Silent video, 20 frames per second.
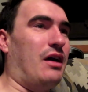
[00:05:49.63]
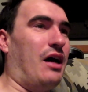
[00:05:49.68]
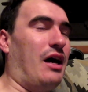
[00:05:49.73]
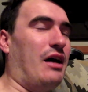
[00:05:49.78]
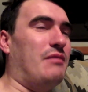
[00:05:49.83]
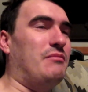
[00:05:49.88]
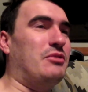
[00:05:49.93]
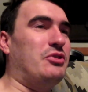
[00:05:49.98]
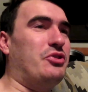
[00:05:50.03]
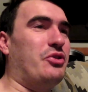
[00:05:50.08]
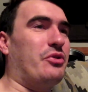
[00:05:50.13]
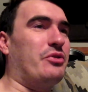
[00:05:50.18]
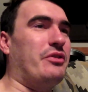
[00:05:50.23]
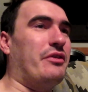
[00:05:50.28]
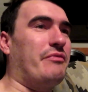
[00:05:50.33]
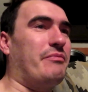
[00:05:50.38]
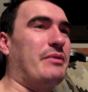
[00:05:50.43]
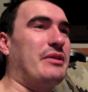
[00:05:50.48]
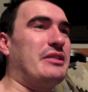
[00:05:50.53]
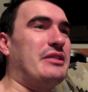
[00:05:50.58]
And majority
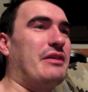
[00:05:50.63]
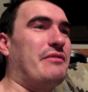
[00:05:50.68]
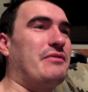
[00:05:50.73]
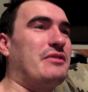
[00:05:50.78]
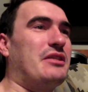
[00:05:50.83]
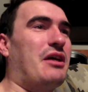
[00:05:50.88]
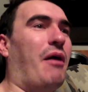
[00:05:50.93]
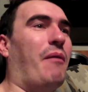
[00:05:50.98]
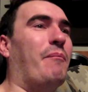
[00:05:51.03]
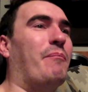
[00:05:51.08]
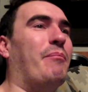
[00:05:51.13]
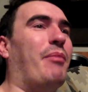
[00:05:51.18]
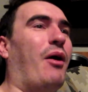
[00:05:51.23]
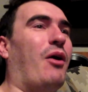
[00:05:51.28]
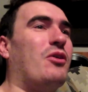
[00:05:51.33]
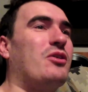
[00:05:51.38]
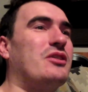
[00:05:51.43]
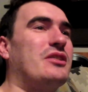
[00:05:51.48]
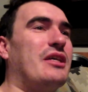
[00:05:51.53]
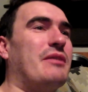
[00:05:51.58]
of my stuff is now
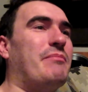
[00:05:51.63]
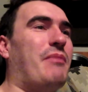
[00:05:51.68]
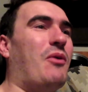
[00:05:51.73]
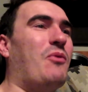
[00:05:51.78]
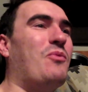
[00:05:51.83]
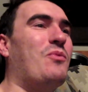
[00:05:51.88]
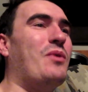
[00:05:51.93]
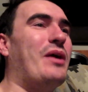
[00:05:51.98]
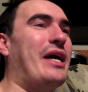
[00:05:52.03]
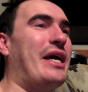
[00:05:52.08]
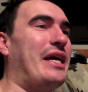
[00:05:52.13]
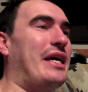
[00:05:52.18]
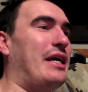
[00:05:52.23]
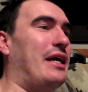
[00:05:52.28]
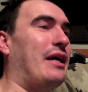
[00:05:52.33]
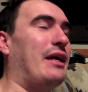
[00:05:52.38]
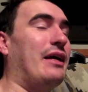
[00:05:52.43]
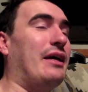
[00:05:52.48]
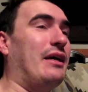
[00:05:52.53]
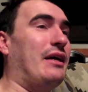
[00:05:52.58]
boxed up away.